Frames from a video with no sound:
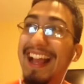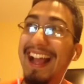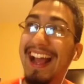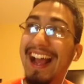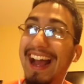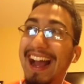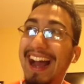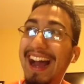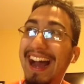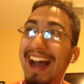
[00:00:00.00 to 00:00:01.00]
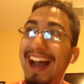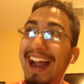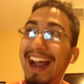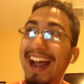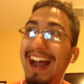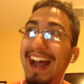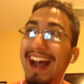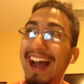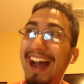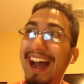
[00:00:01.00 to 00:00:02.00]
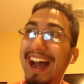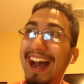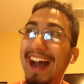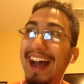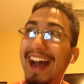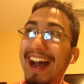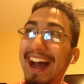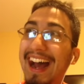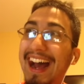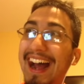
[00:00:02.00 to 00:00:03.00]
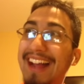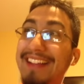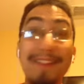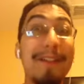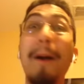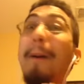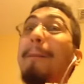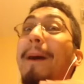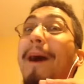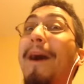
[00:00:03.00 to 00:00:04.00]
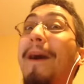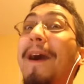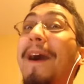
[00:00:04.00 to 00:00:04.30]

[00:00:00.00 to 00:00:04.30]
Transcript: [no speech]